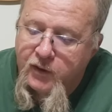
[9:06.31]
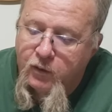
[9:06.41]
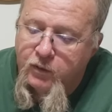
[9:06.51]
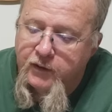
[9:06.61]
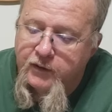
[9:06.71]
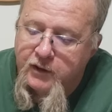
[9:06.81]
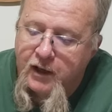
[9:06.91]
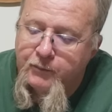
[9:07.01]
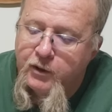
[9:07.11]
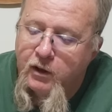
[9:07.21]
Only the
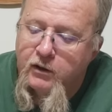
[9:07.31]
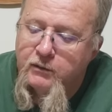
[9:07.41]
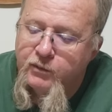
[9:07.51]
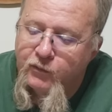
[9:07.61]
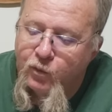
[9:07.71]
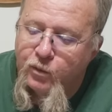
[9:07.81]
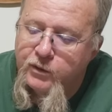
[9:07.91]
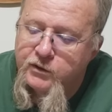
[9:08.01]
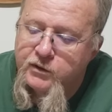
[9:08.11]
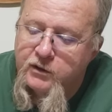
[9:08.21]
top garden
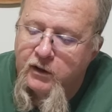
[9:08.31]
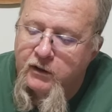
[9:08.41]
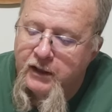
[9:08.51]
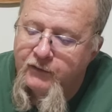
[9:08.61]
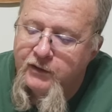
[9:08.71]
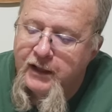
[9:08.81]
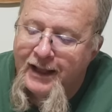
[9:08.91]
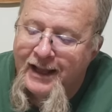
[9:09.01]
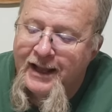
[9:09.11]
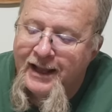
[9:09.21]
performers are given the
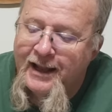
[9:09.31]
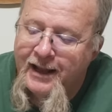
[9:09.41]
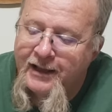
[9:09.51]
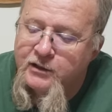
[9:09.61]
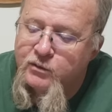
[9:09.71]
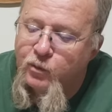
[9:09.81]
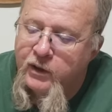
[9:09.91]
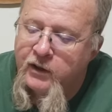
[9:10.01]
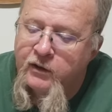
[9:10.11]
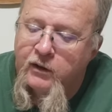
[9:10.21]
AAS
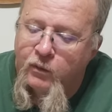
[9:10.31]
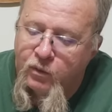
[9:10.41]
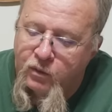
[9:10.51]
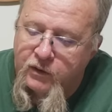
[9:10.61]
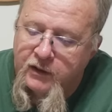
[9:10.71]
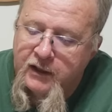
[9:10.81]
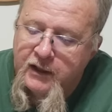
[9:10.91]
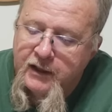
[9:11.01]
Winner Award